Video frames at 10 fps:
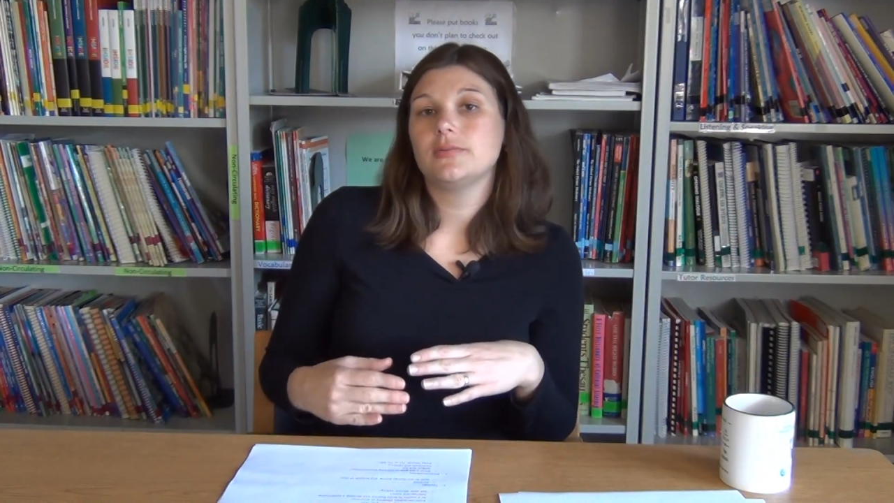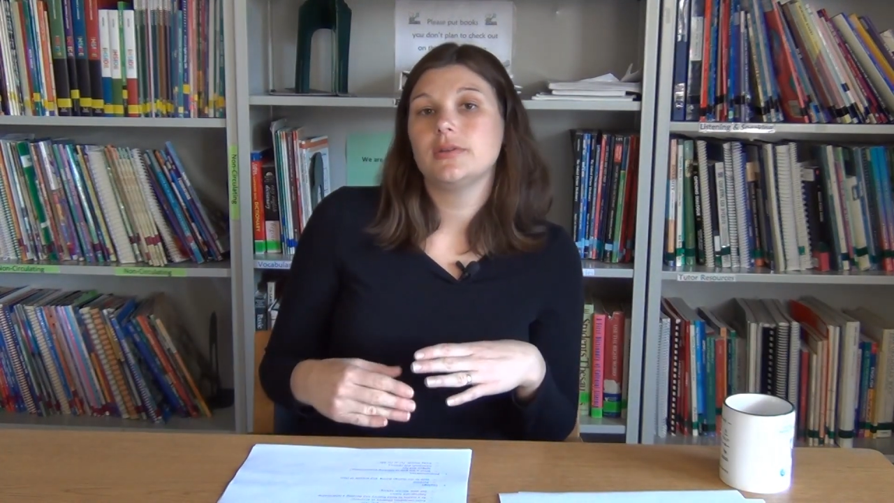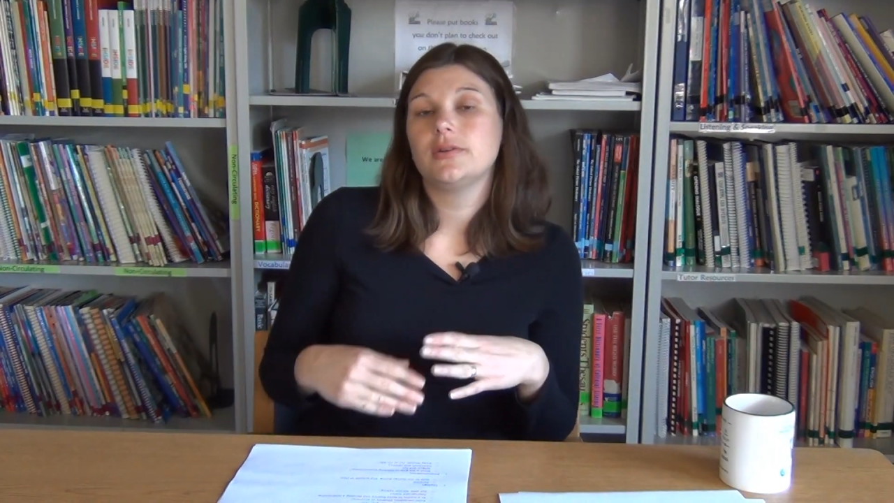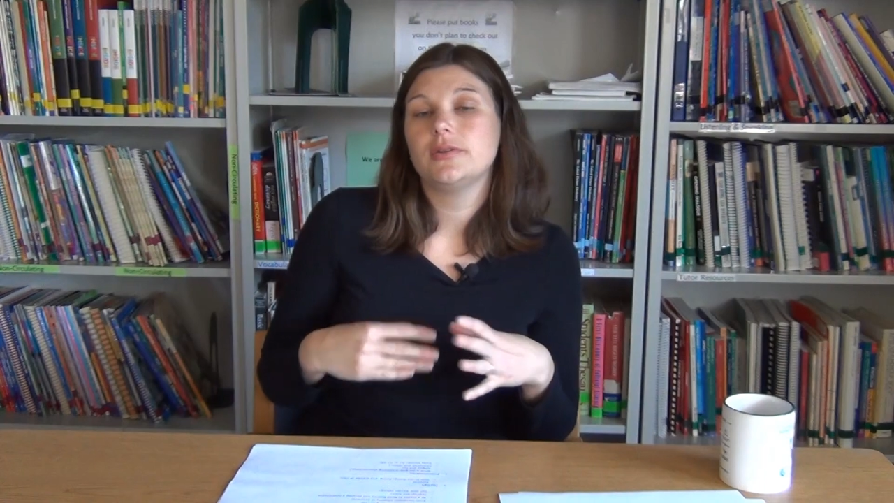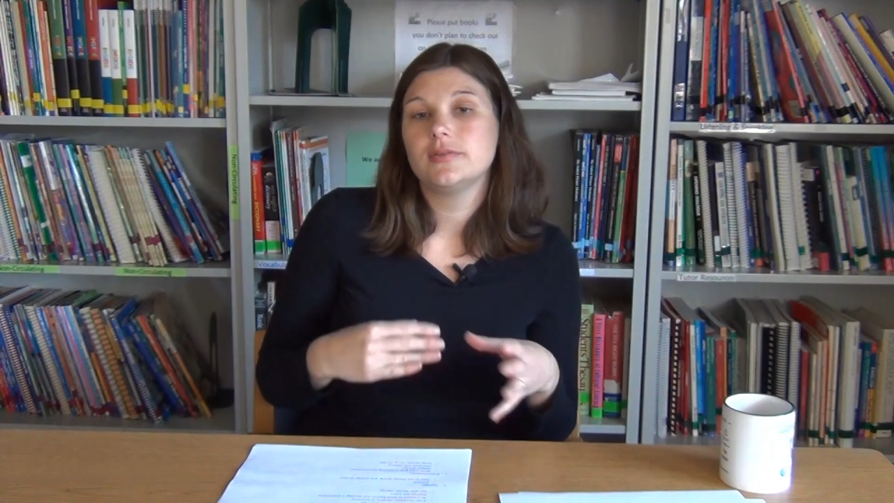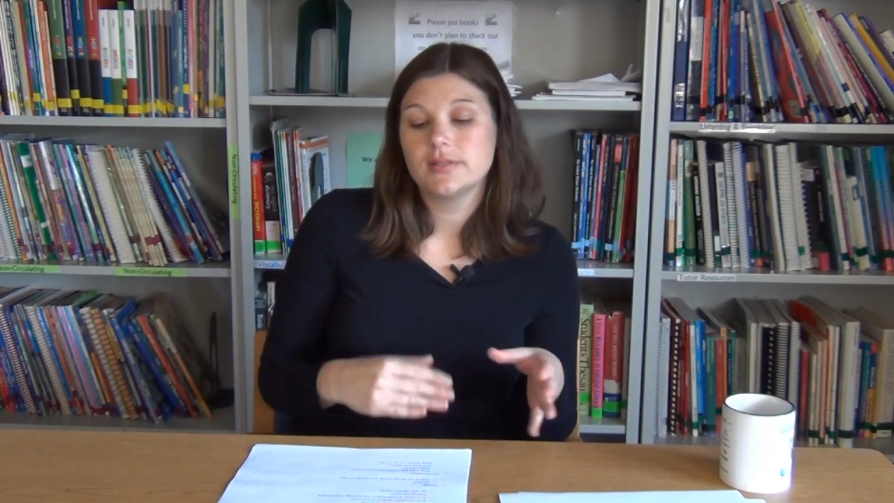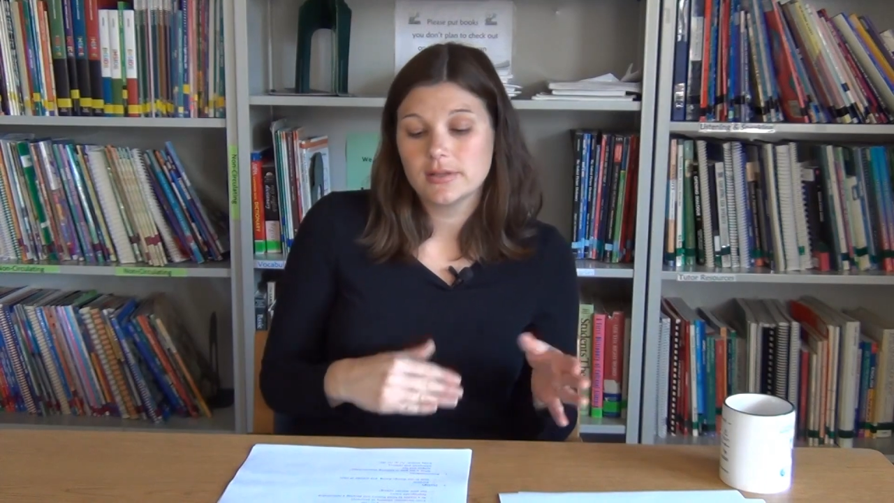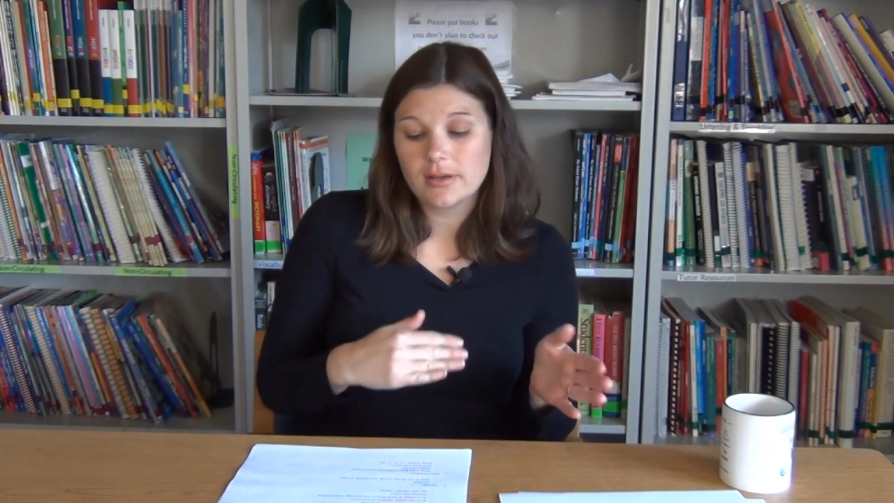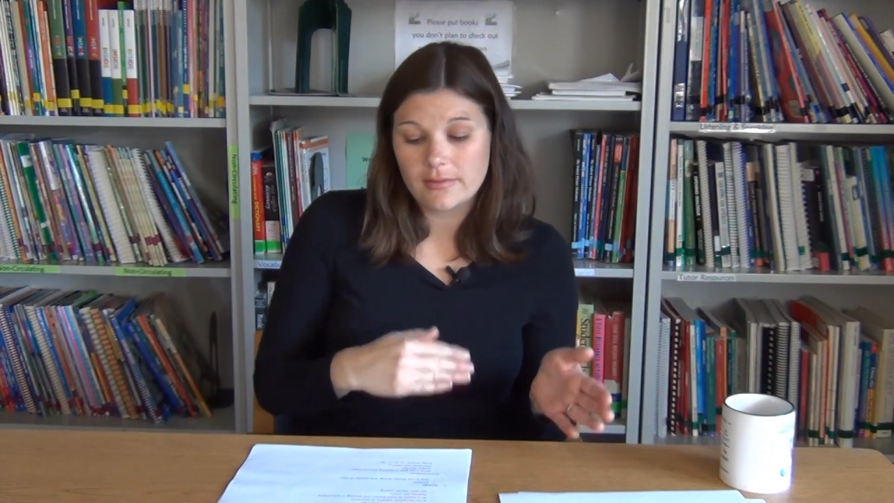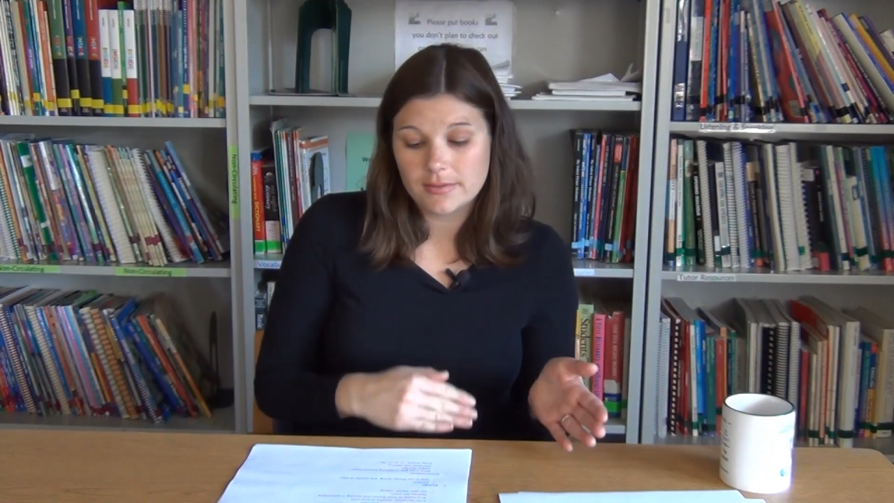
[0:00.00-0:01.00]
when you're
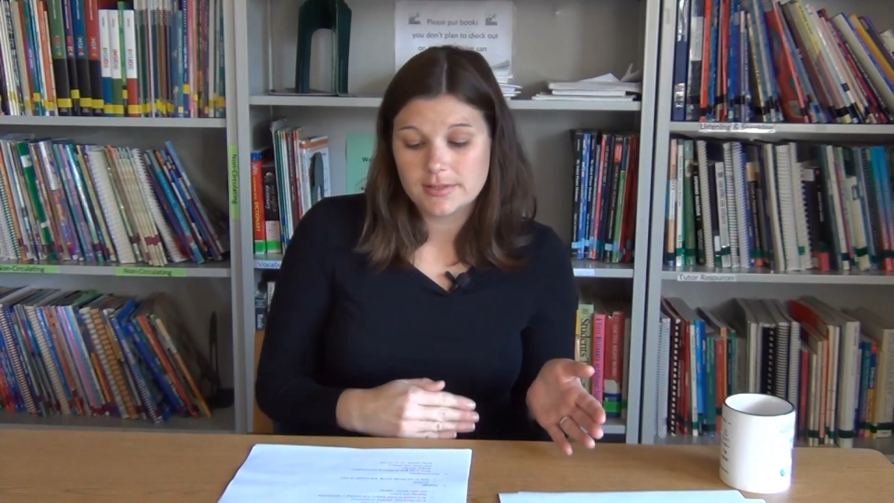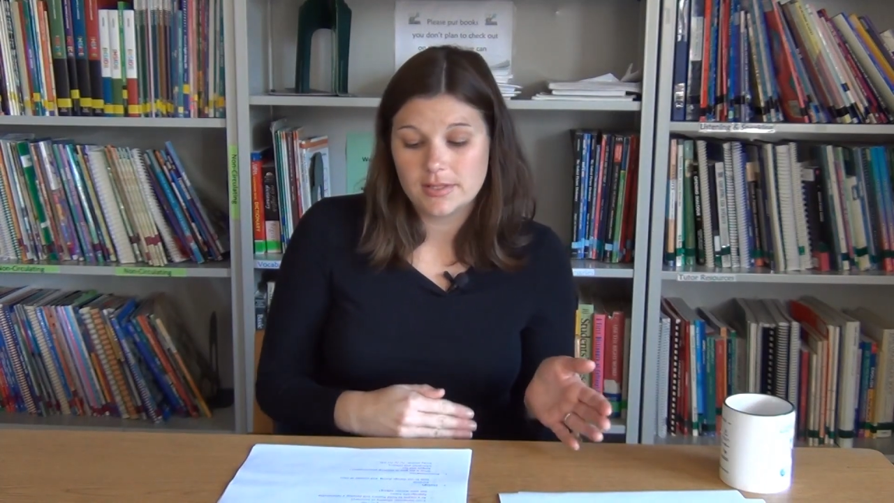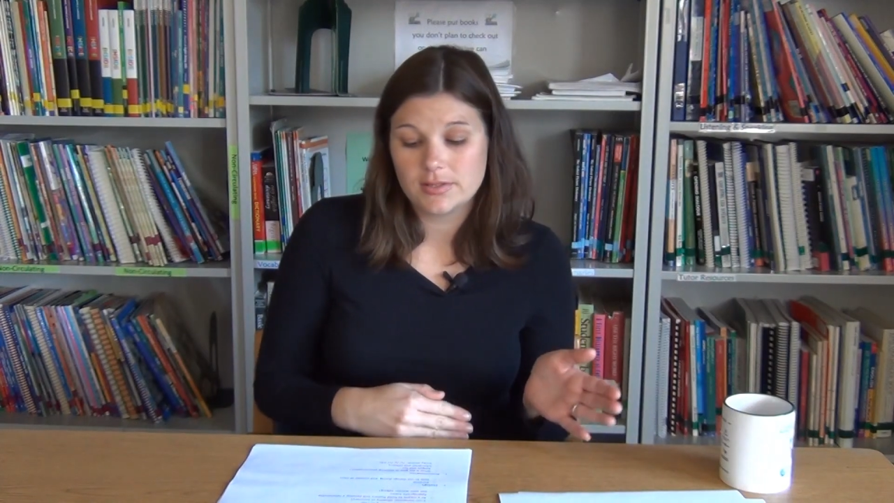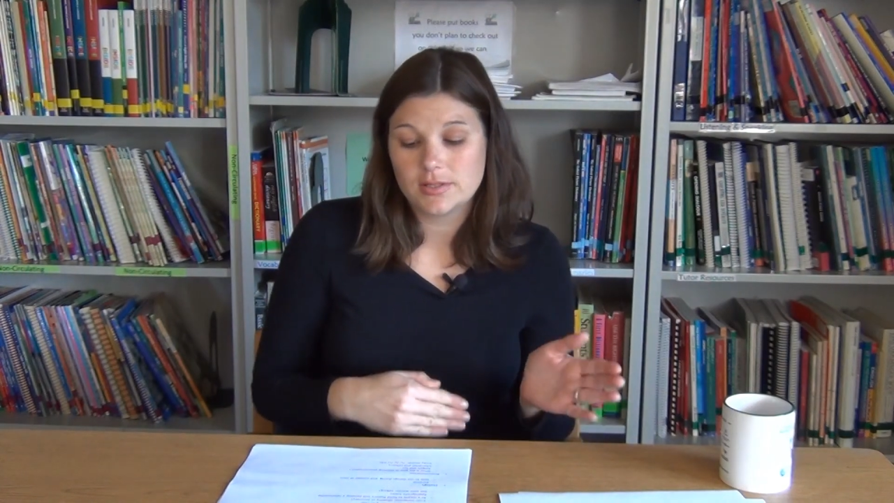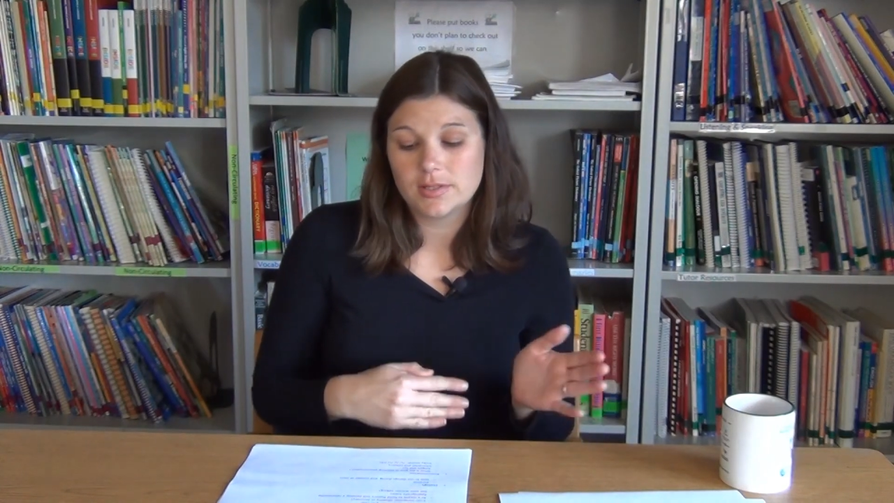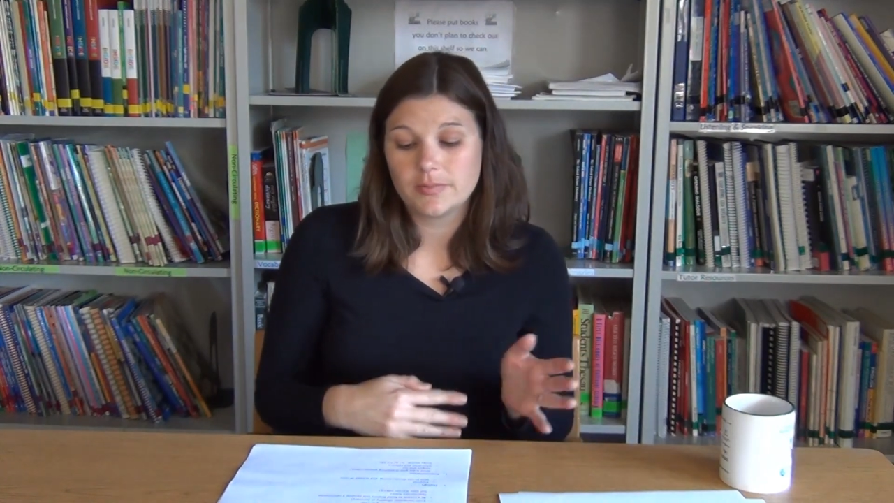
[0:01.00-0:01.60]
using conversation